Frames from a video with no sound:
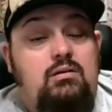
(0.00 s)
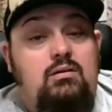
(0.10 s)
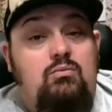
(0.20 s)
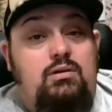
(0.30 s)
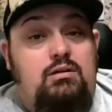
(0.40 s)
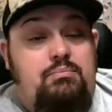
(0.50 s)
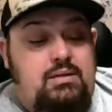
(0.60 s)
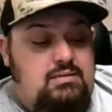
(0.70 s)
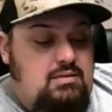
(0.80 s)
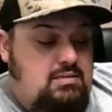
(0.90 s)
with their
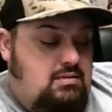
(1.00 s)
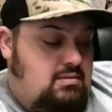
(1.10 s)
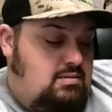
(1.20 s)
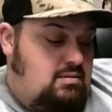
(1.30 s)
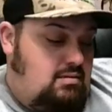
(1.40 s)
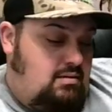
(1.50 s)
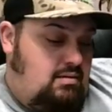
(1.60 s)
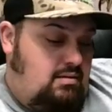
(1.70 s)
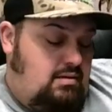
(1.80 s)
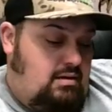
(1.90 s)
businesses.
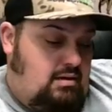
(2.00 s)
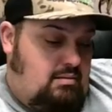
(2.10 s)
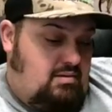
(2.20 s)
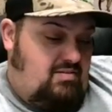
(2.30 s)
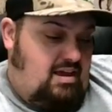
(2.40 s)
I've